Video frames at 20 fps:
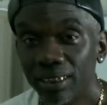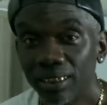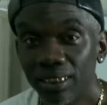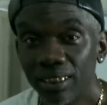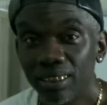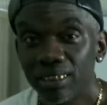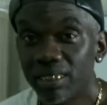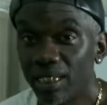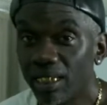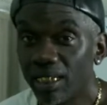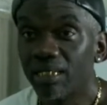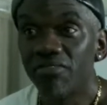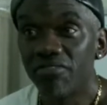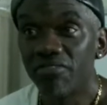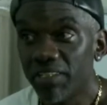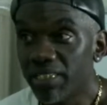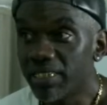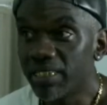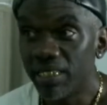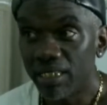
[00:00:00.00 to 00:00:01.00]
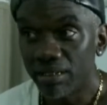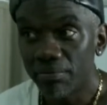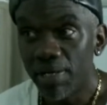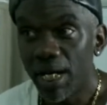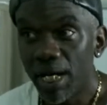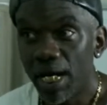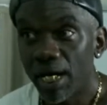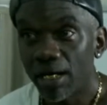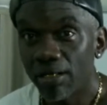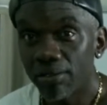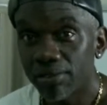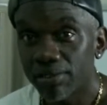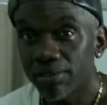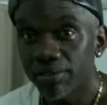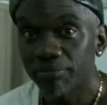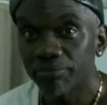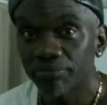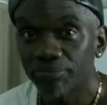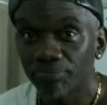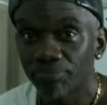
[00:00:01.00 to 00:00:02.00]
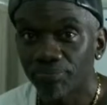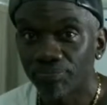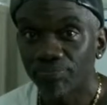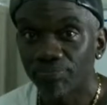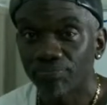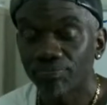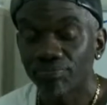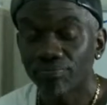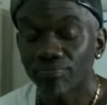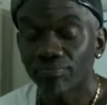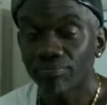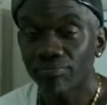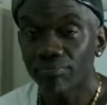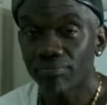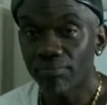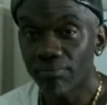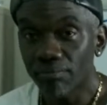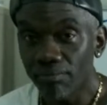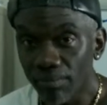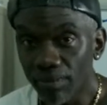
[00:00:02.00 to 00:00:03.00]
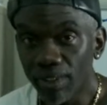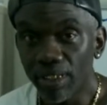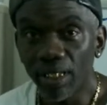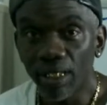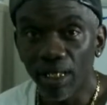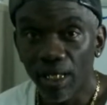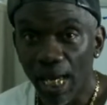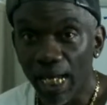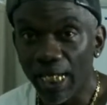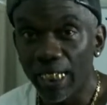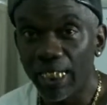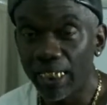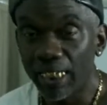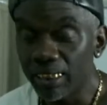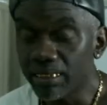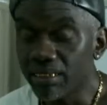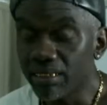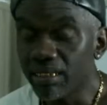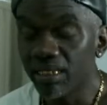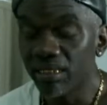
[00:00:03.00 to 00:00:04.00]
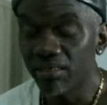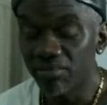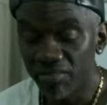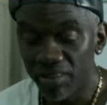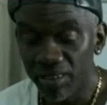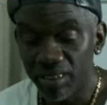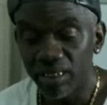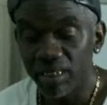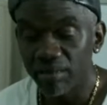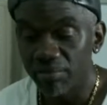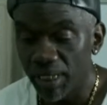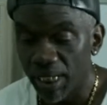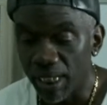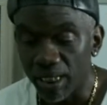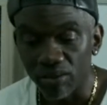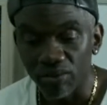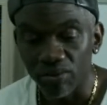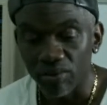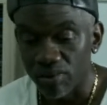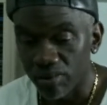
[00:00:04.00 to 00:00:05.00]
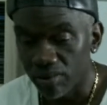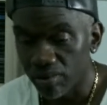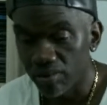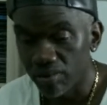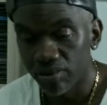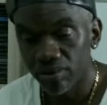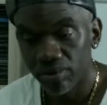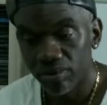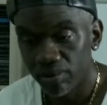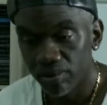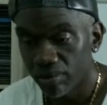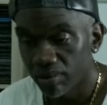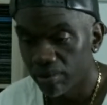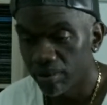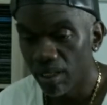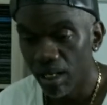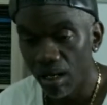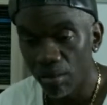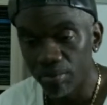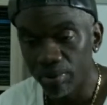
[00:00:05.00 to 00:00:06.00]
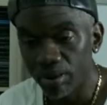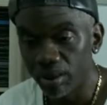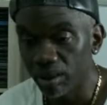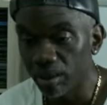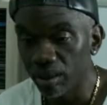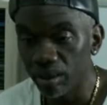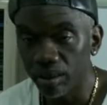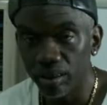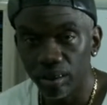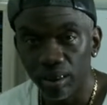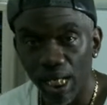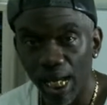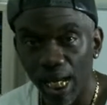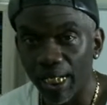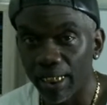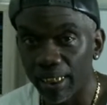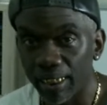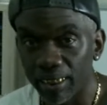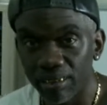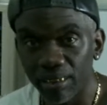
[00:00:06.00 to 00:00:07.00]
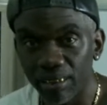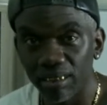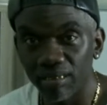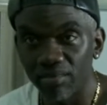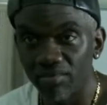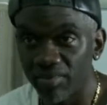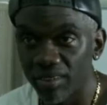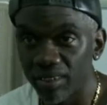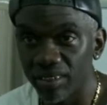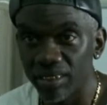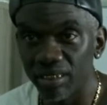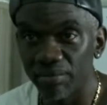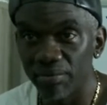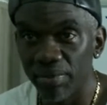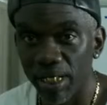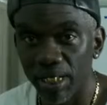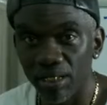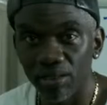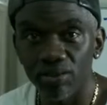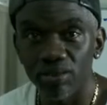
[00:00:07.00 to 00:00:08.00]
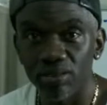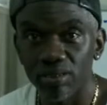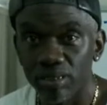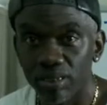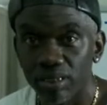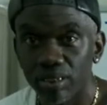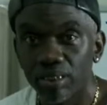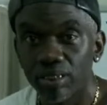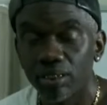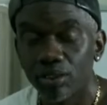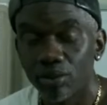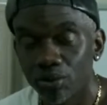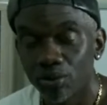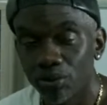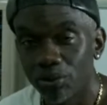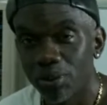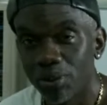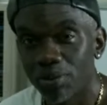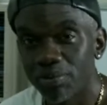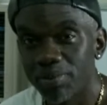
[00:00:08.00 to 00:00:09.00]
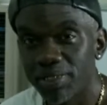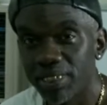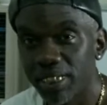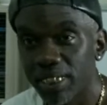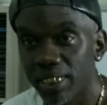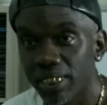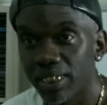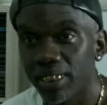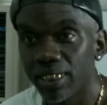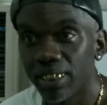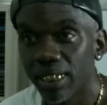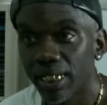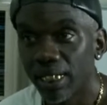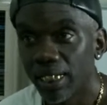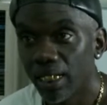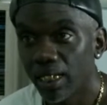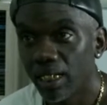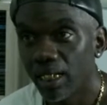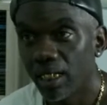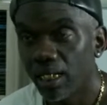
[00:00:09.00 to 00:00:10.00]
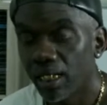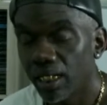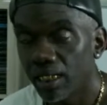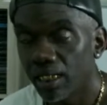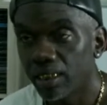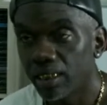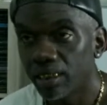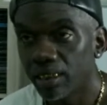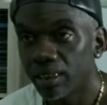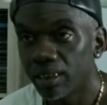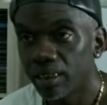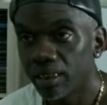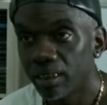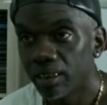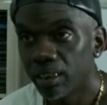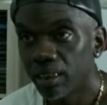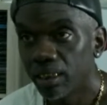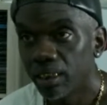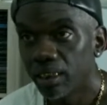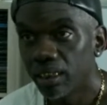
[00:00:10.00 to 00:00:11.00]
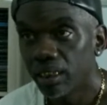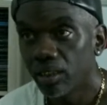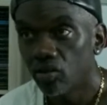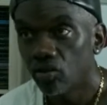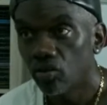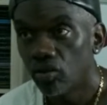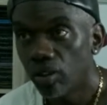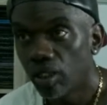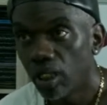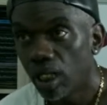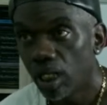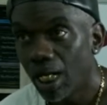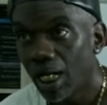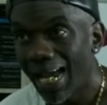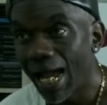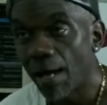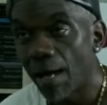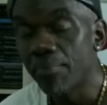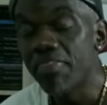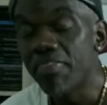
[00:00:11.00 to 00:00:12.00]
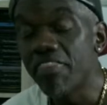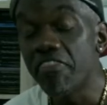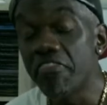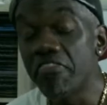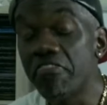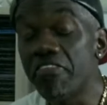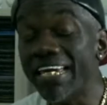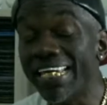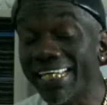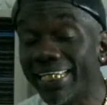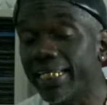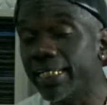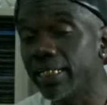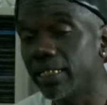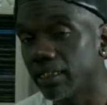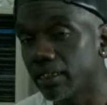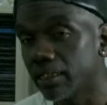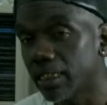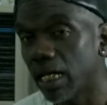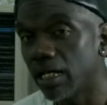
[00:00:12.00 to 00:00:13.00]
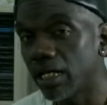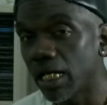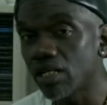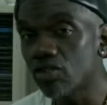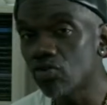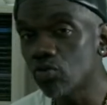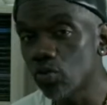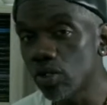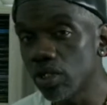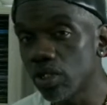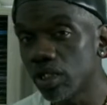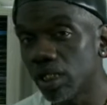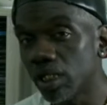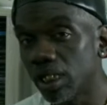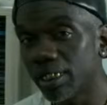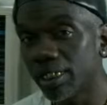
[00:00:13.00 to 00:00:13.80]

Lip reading: 10 to 15 miles. Yeah, I can get 10 to 15 miles. I'm good. I can get 10 to 15 miles. You know what I'm saying? And I'm thinking, now that's where